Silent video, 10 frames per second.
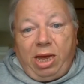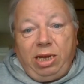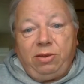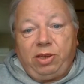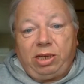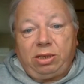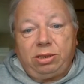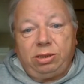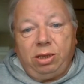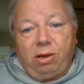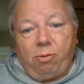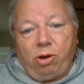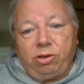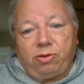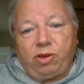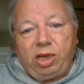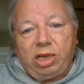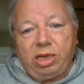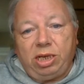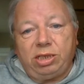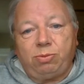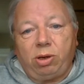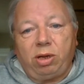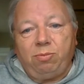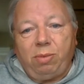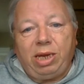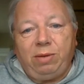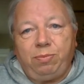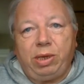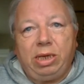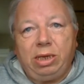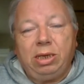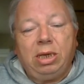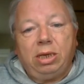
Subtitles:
anything, what you think it is, what it may be.